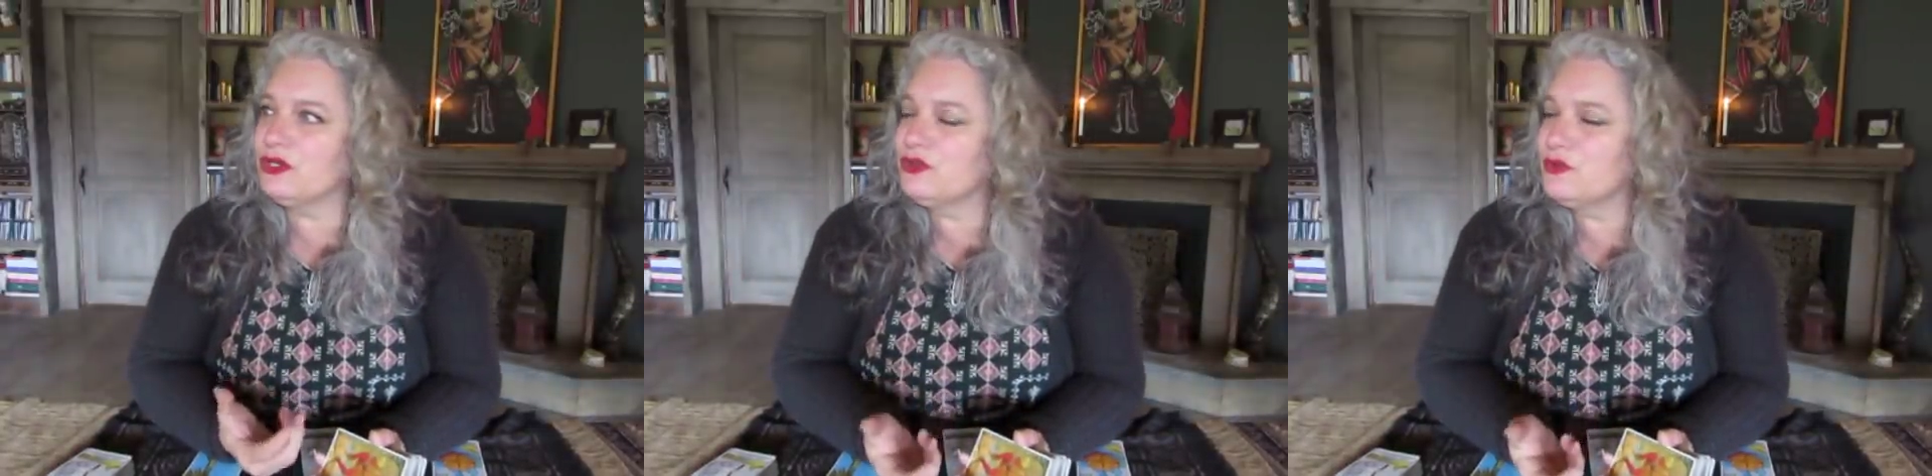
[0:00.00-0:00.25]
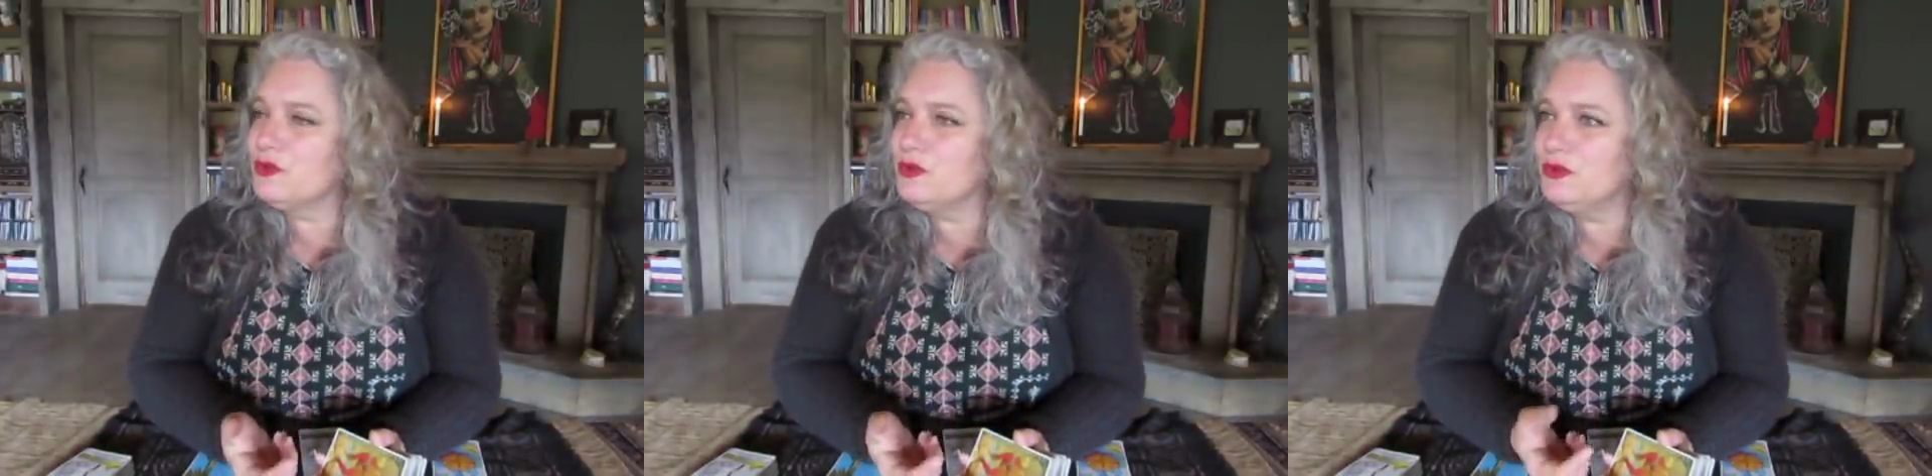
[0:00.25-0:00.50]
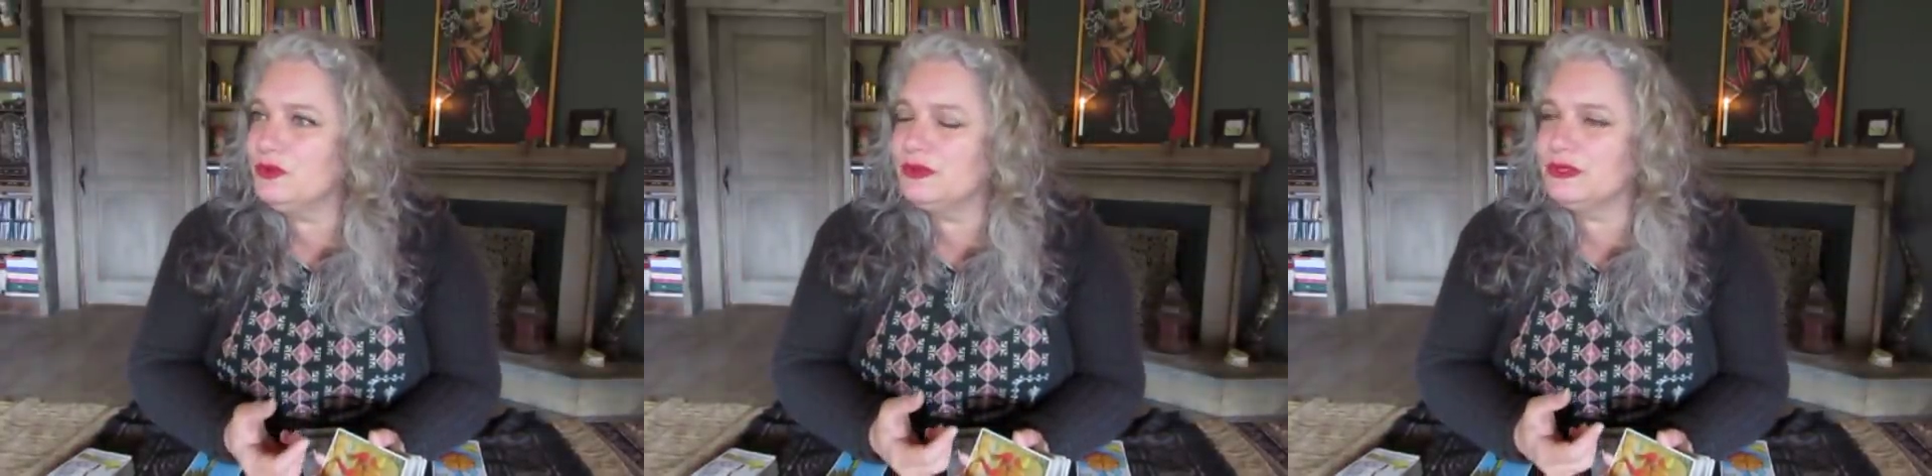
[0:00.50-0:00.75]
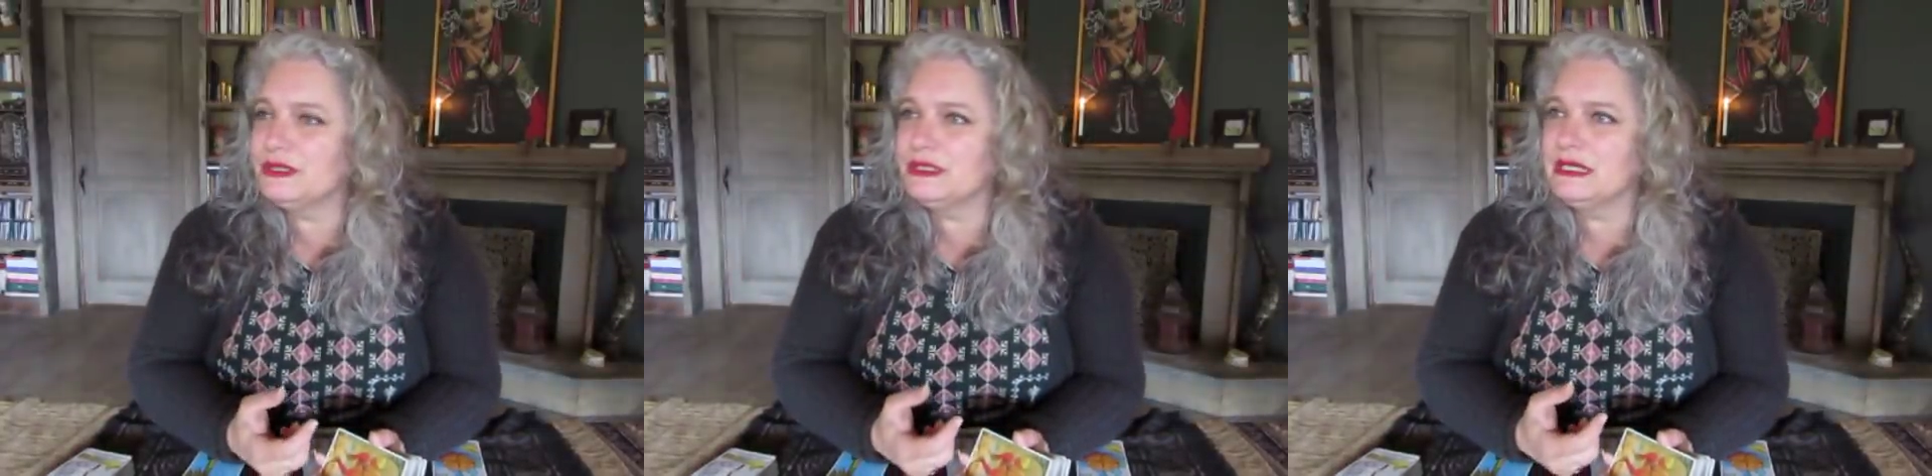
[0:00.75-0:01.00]

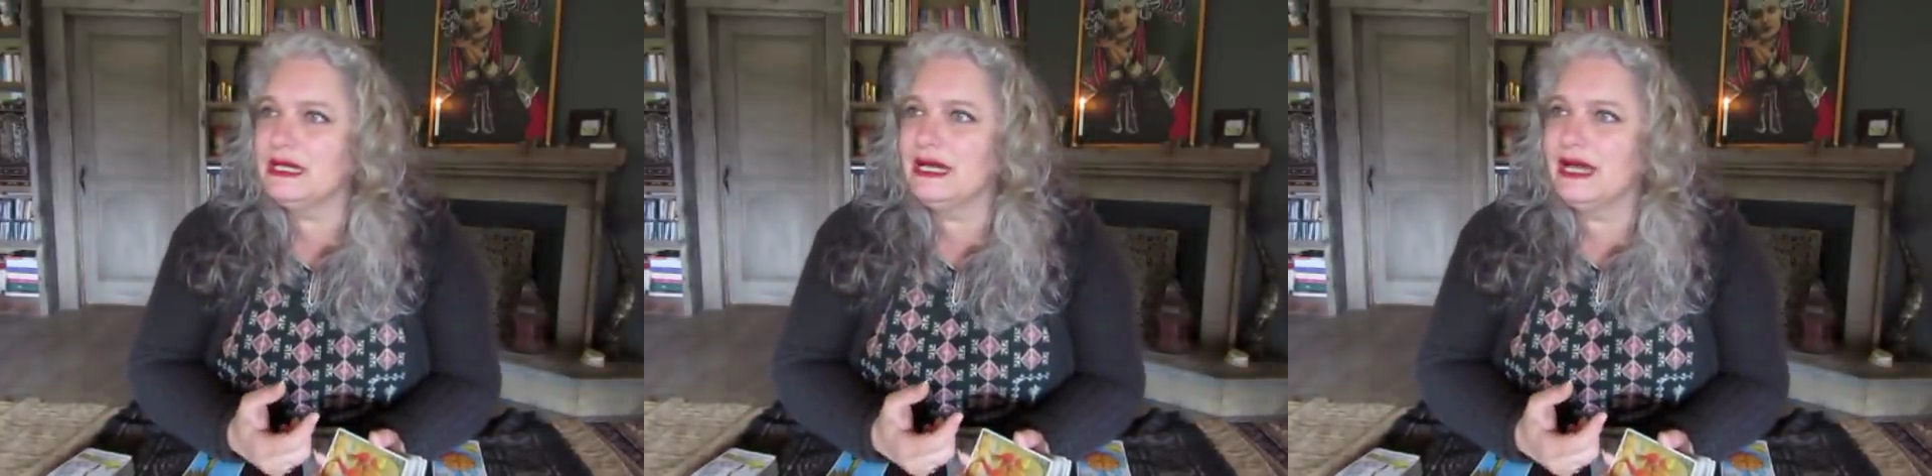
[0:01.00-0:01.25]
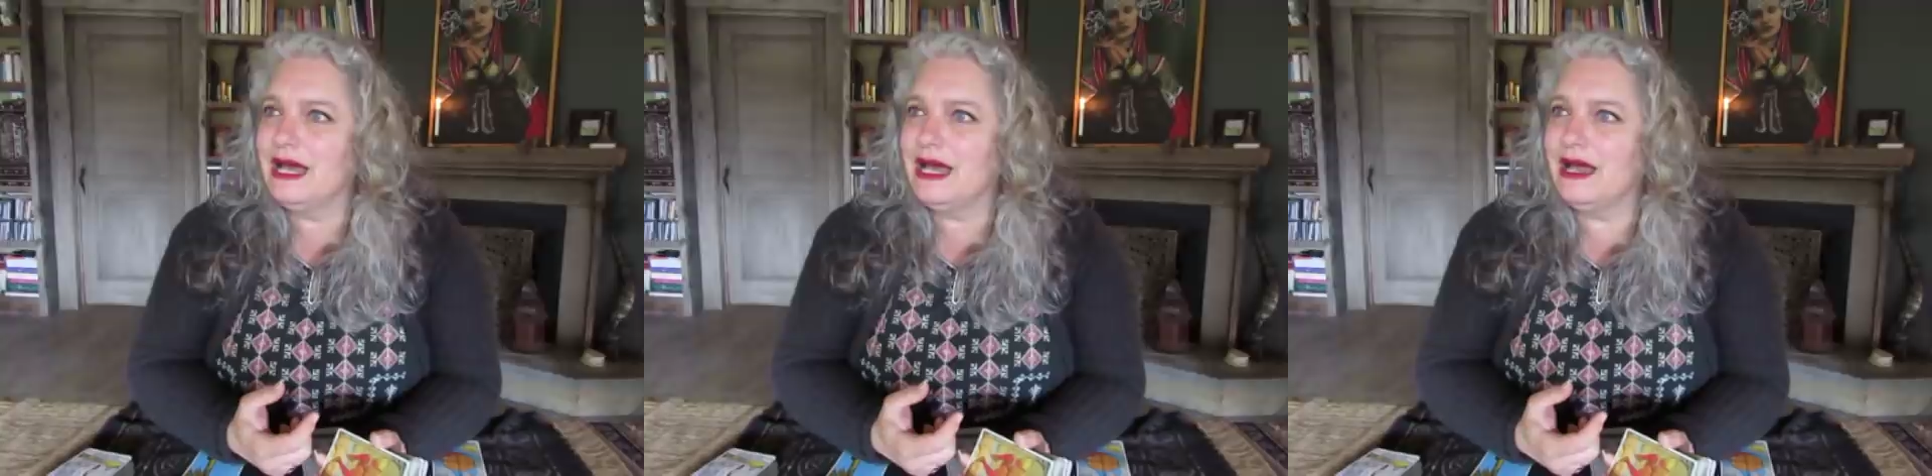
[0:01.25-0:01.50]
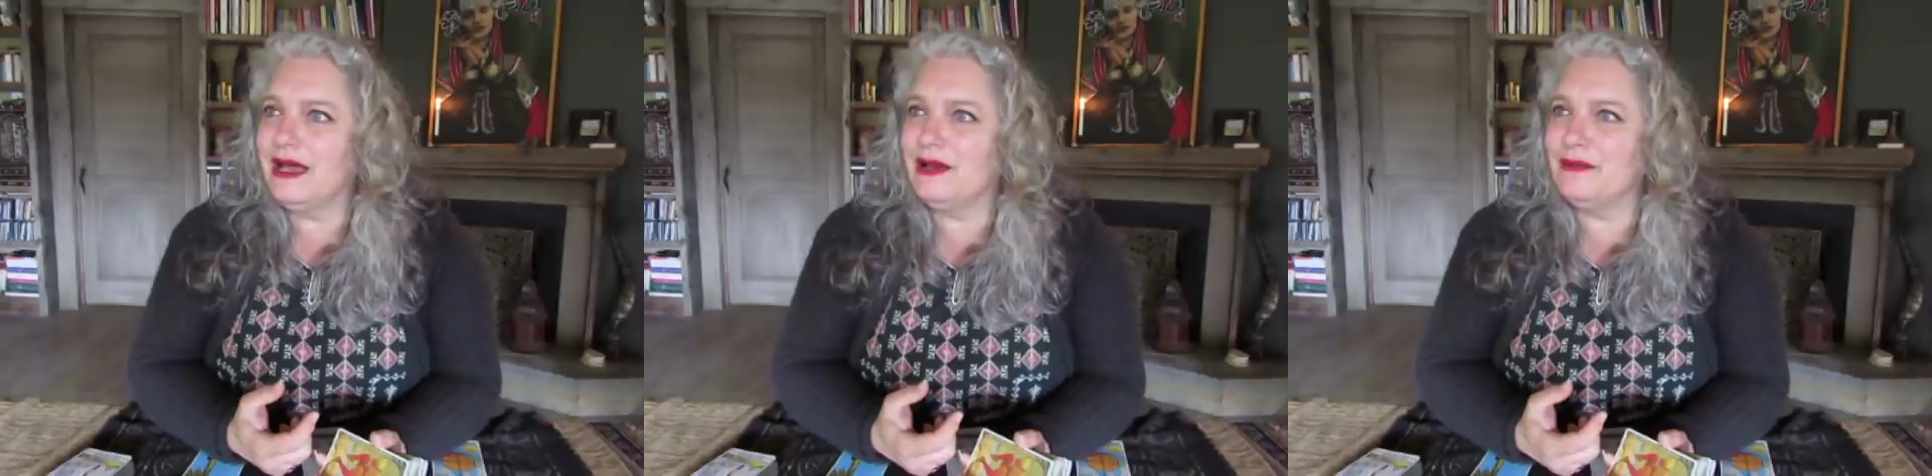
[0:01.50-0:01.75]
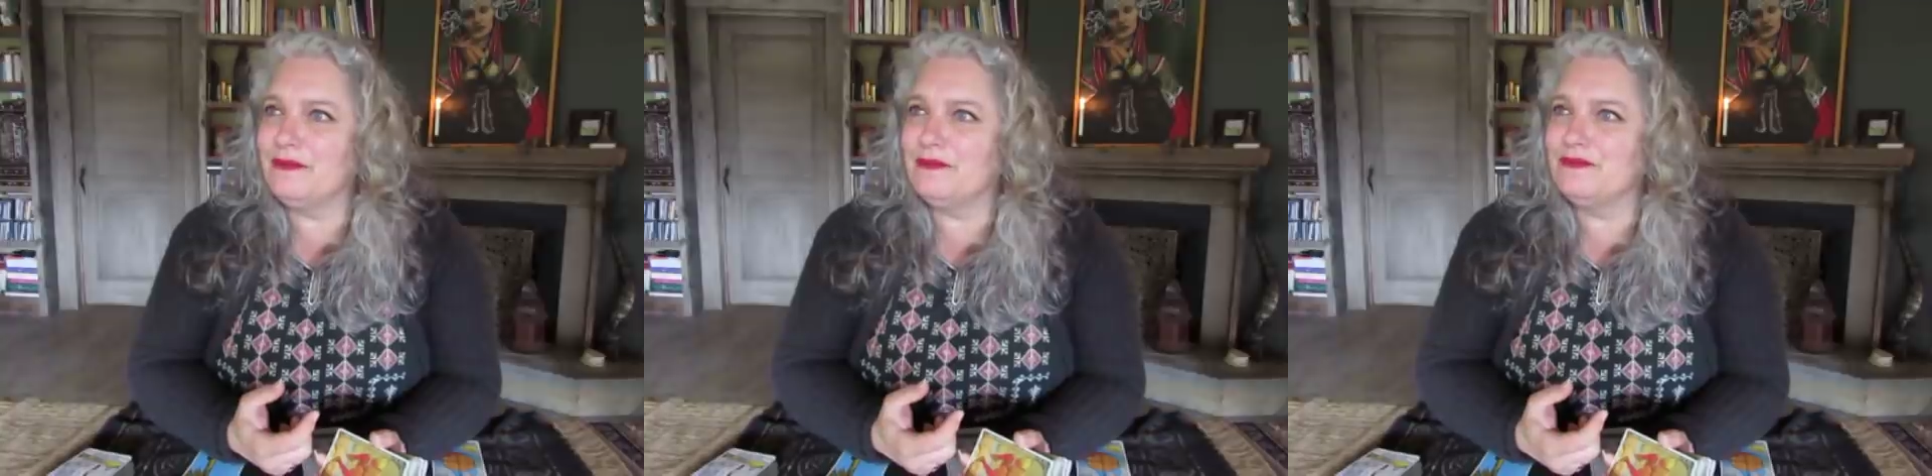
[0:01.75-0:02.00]
truth,
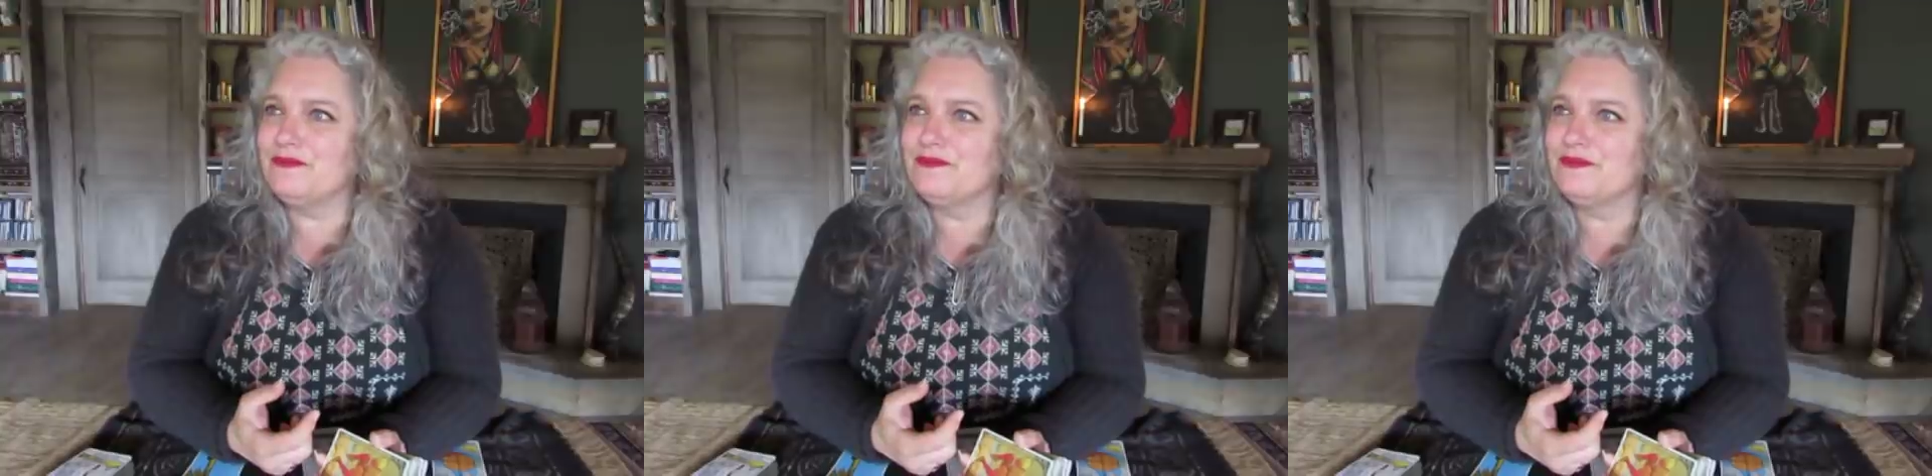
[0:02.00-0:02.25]
um,